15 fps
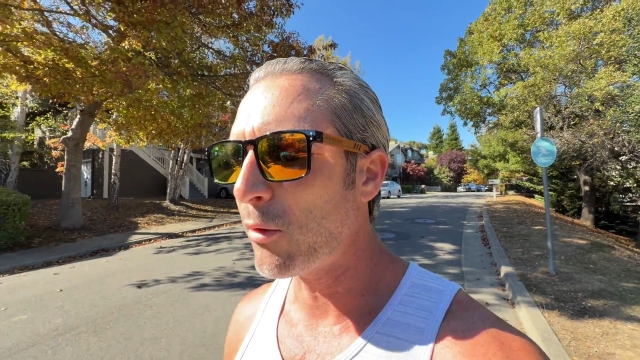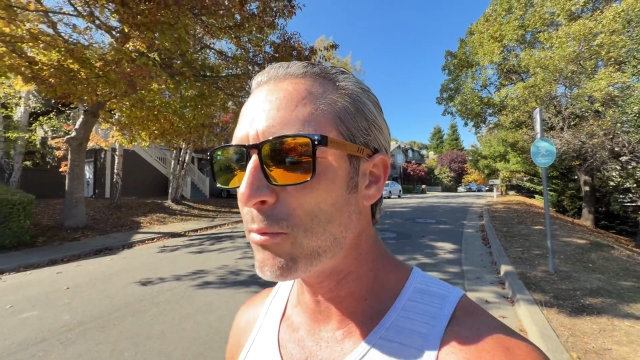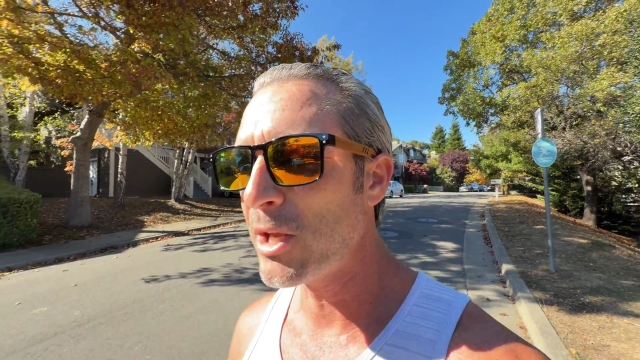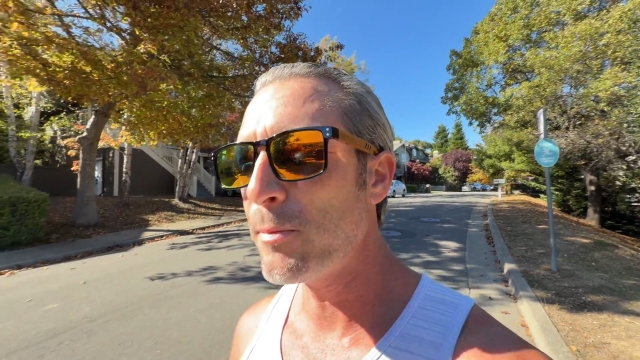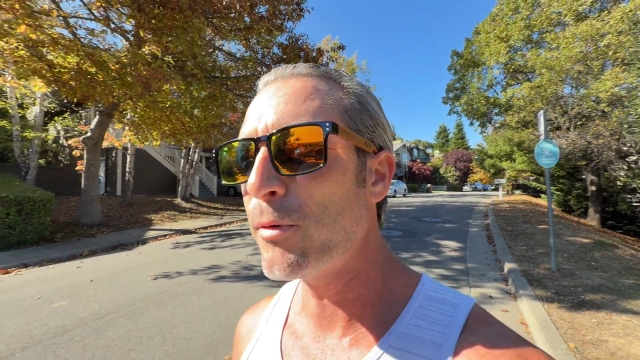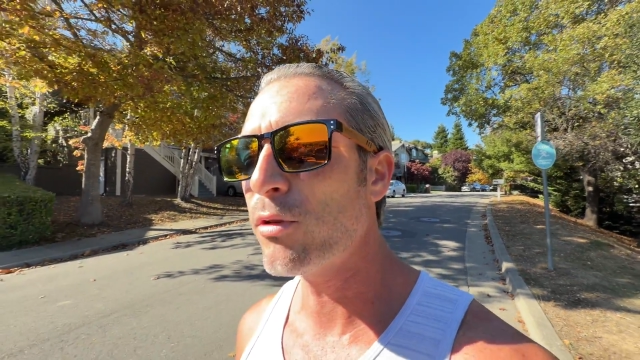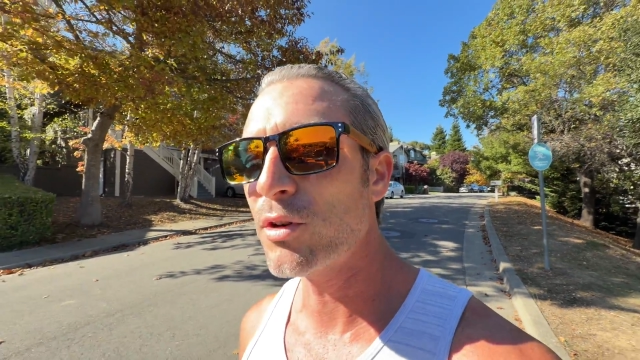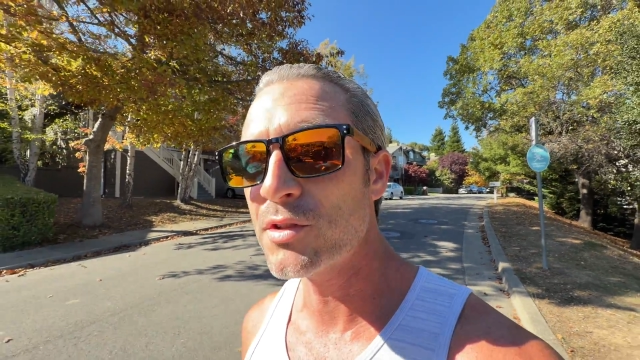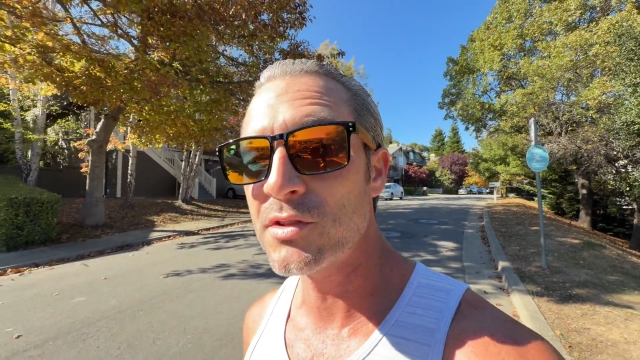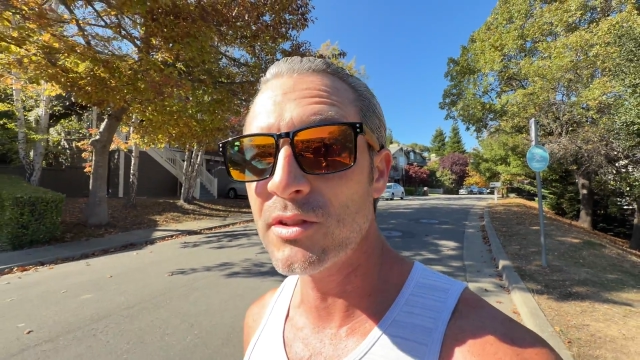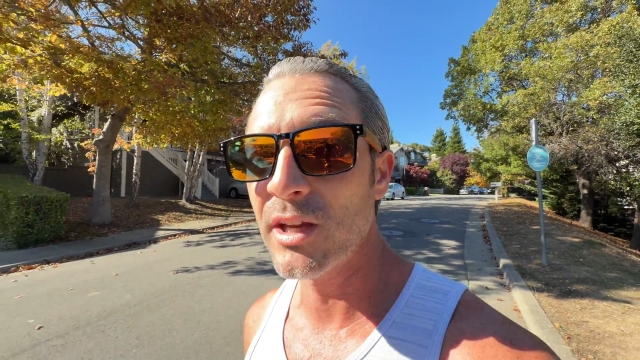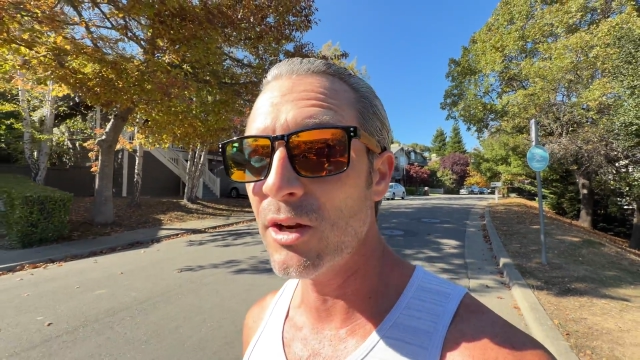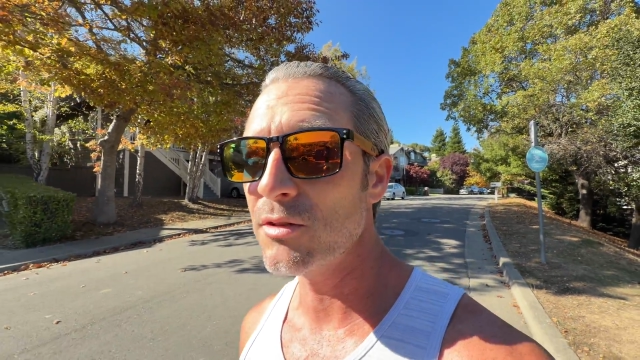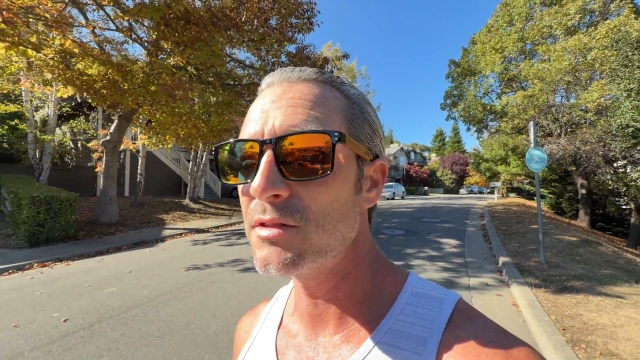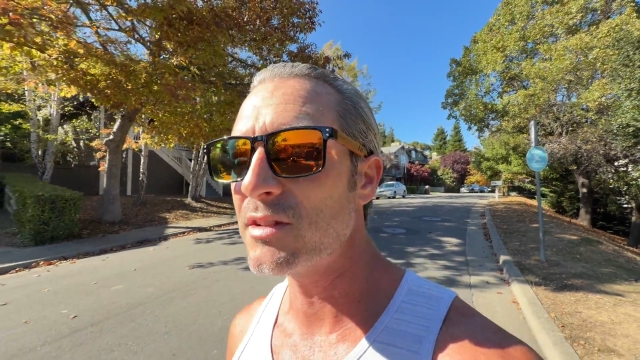People are
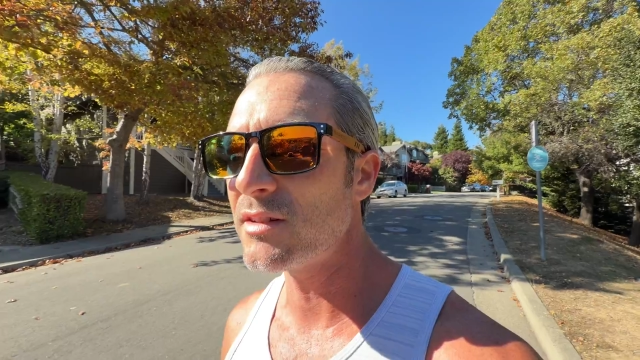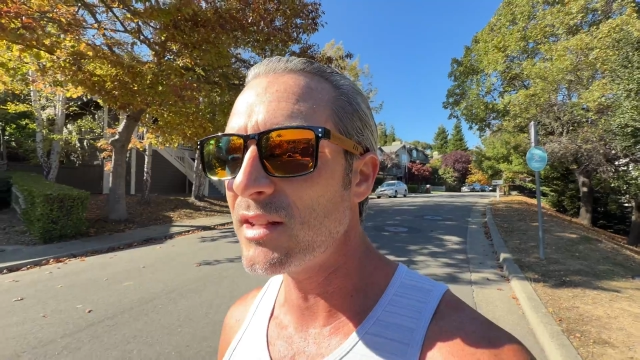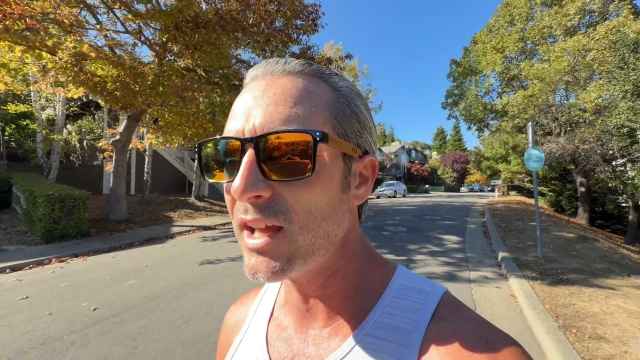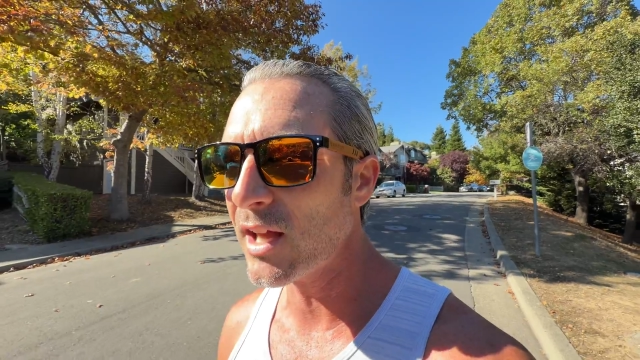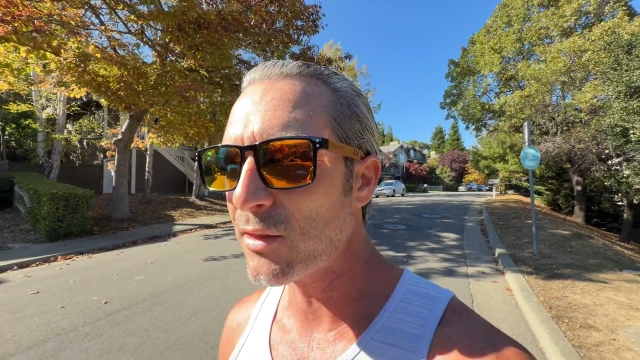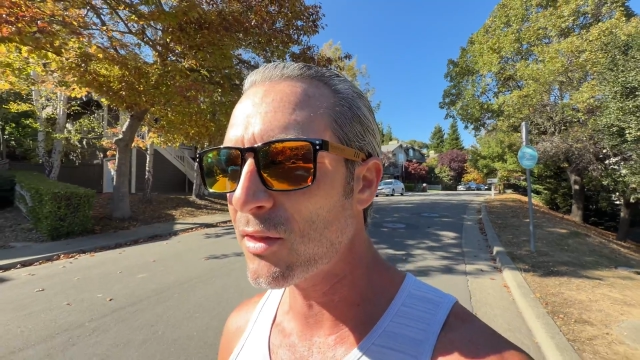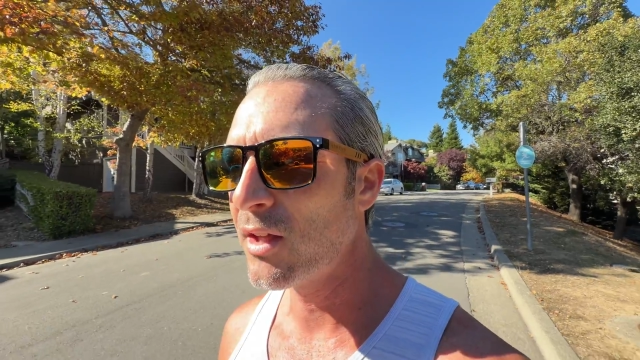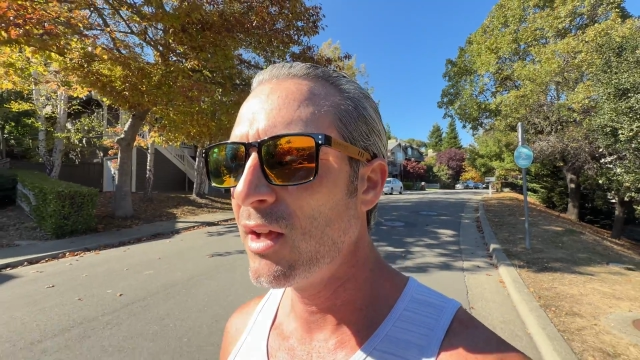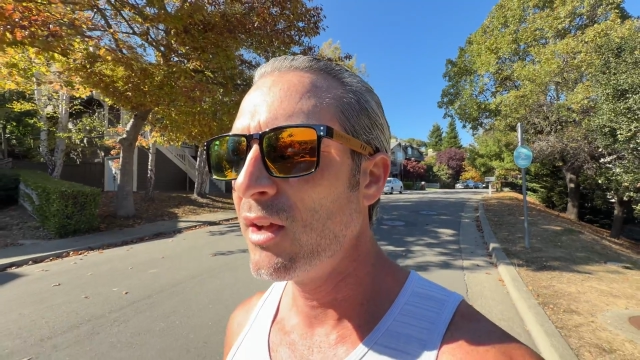scared to death